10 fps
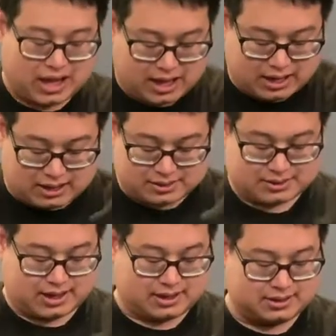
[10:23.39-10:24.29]

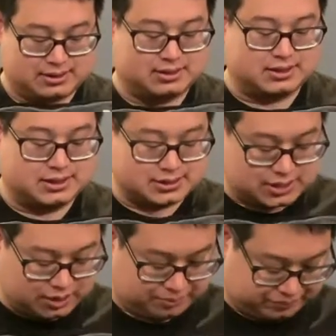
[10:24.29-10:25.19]
Okay,
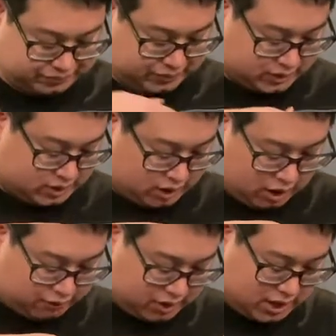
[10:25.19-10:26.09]
so
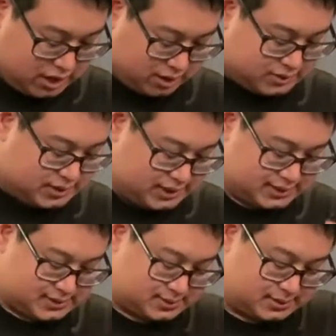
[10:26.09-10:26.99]
over here,
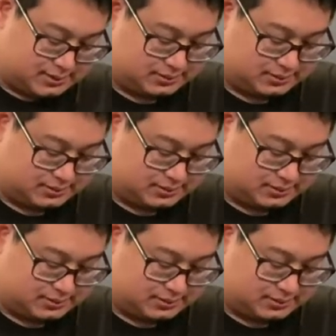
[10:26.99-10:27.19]
this